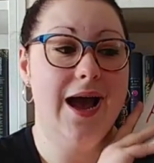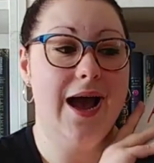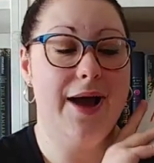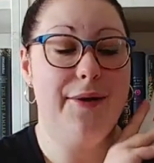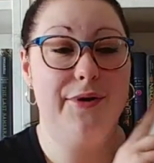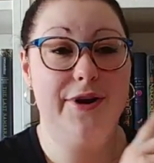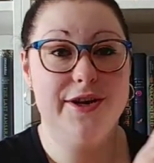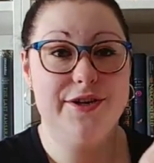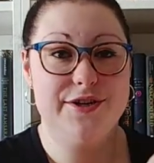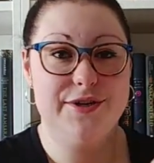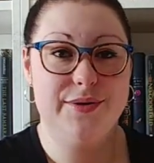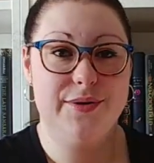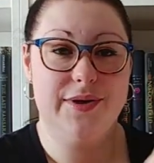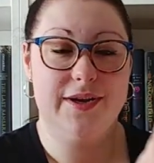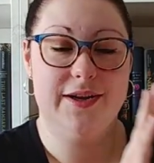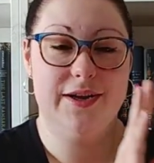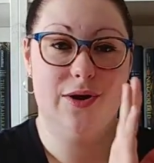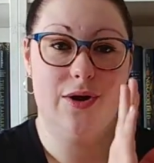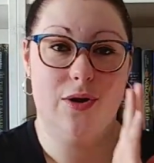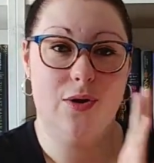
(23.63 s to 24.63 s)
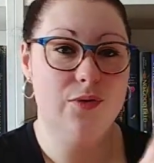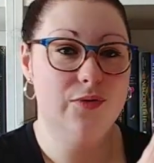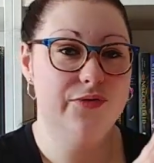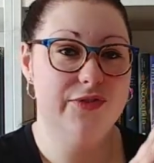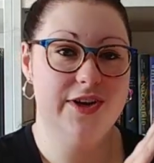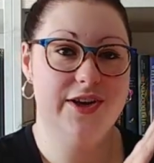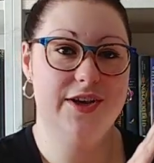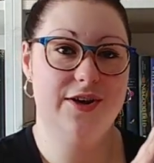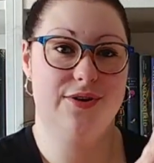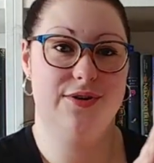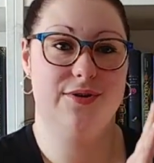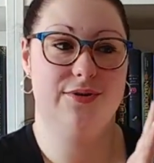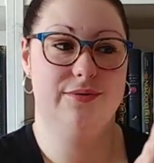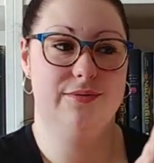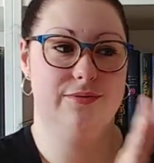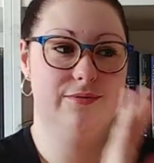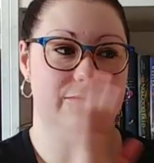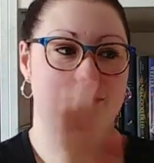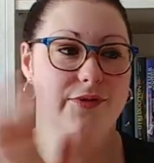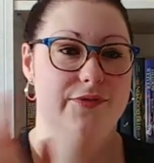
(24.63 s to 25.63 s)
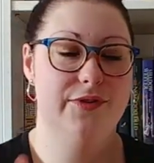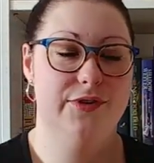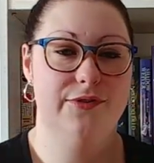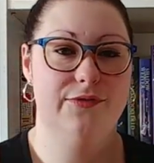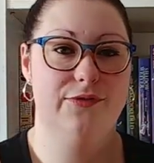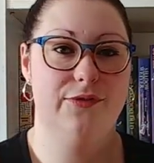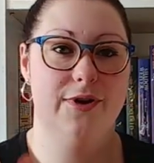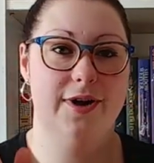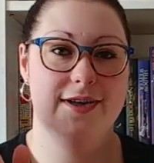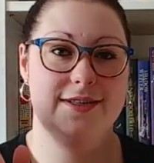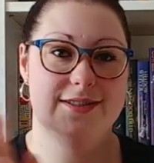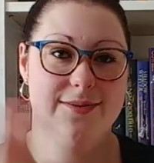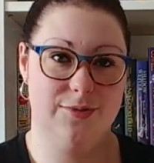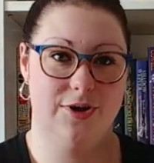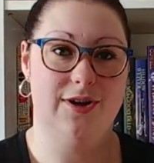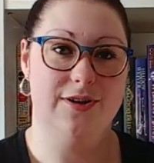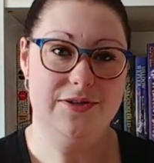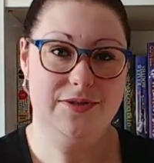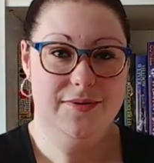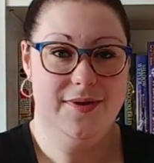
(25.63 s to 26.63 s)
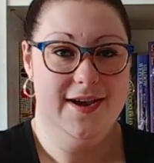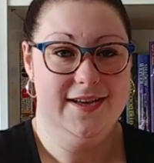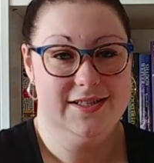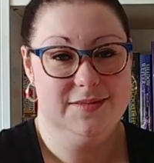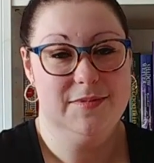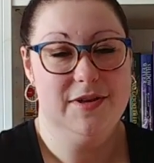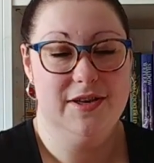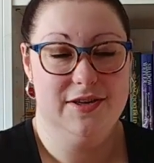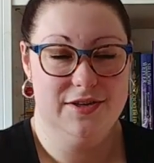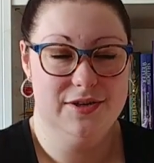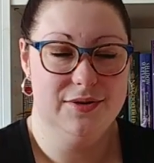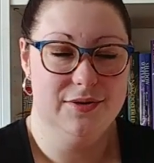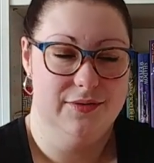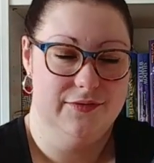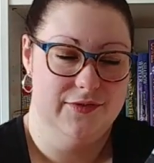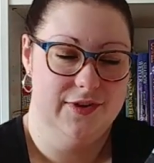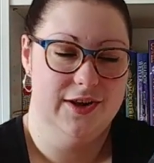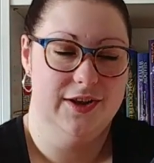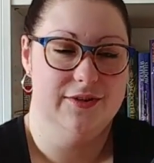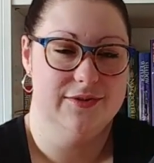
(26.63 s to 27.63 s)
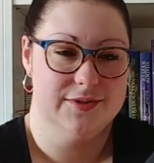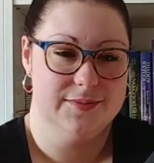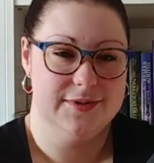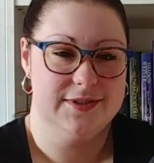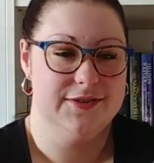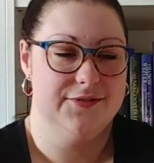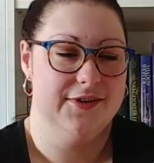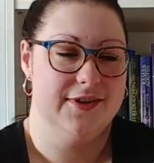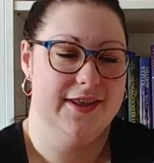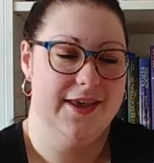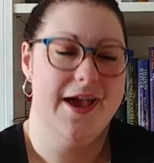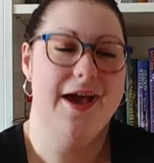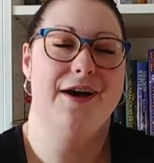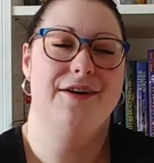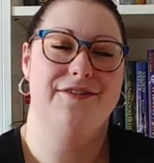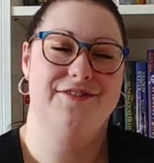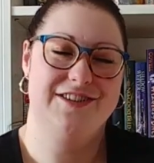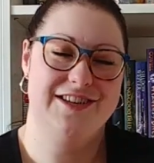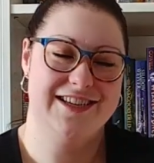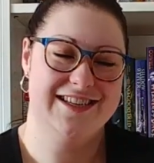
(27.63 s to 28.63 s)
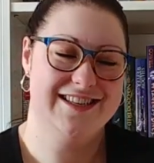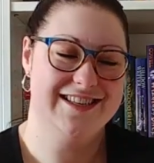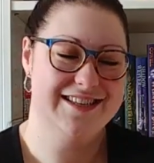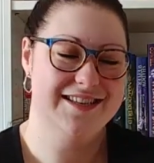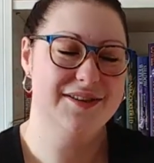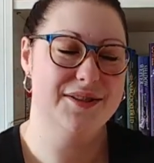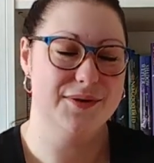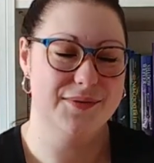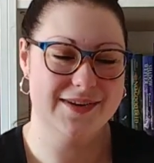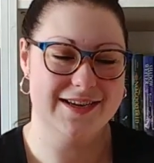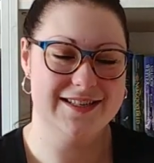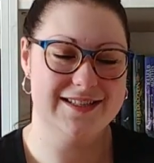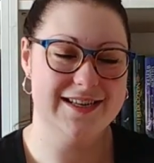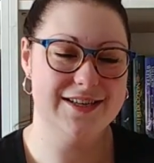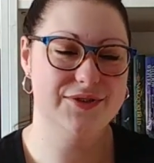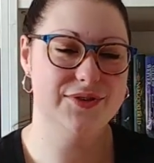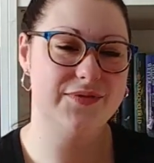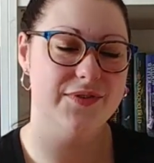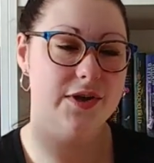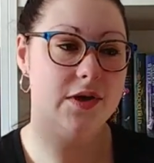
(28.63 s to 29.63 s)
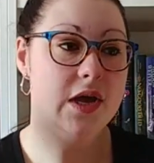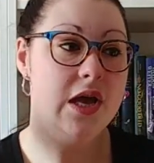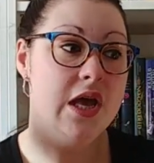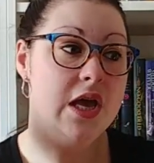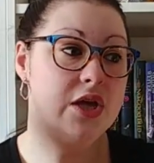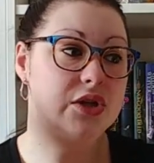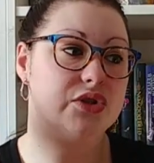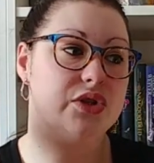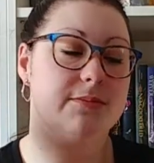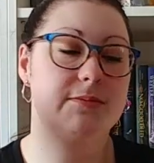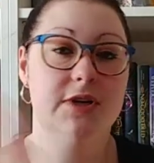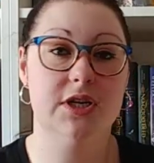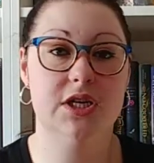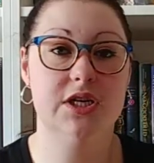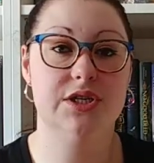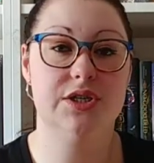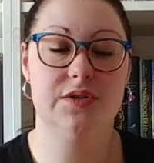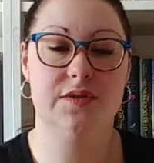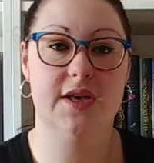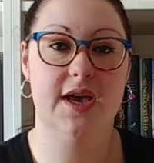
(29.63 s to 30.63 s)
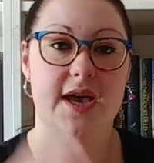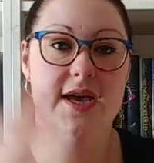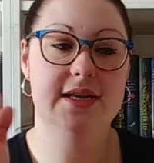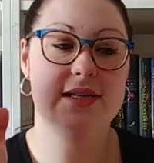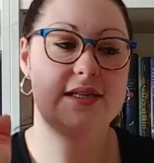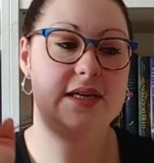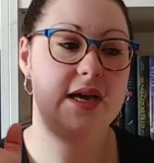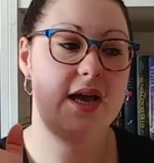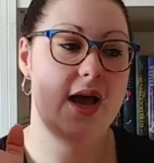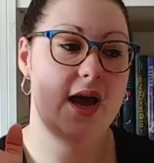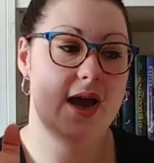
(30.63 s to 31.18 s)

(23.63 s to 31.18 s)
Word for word: I want to do an own video review for it. Someone also asked me to do a video specifically of just the Wicked Saints review, so I'm going to do that.